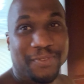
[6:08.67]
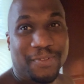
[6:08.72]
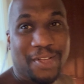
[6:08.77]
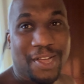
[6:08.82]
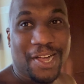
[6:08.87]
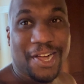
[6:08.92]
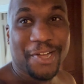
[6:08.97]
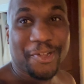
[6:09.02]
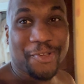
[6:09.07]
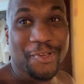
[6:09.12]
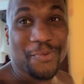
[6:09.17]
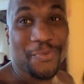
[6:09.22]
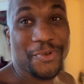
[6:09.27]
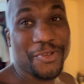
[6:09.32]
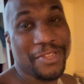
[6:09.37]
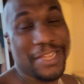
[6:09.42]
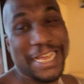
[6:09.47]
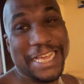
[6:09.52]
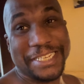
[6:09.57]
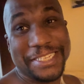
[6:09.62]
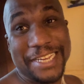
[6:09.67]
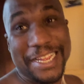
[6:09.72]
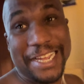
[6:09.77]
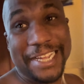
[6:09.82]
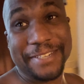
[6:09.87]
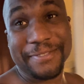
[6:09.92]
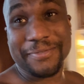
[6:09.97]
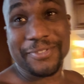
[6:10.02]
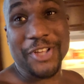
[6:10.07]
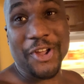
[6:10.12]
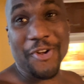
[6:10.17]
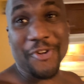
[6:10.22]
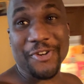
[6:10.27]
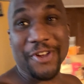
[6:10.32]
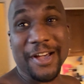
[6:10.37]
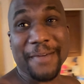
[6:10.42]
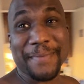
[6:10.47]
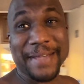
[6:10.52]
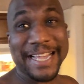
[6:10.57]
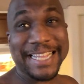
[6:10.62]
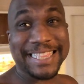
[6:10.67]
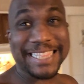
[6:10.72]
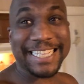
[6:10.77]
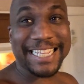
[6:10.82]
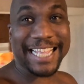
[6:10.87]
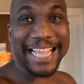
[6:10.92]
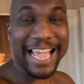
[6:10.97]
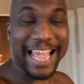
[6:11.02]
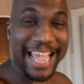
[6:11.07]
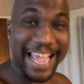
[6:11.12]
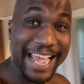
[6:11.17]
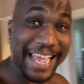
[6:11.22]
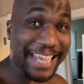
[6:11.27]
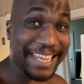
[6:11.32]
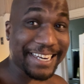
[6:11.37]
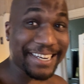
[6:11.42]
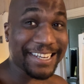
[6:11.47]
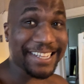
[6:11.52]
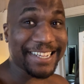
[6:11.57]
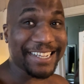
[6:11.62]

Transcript: Uh, Goodwill last night, turn up at the end,